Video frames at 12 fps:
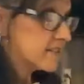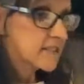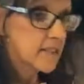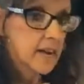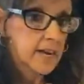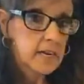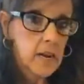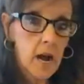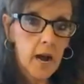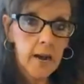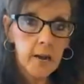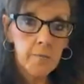last night
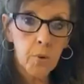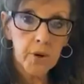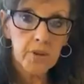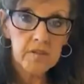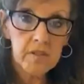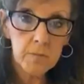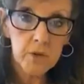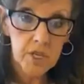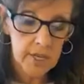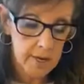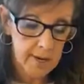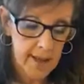I boiled some
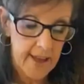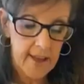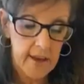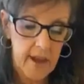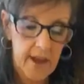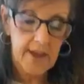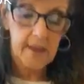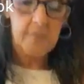chicken and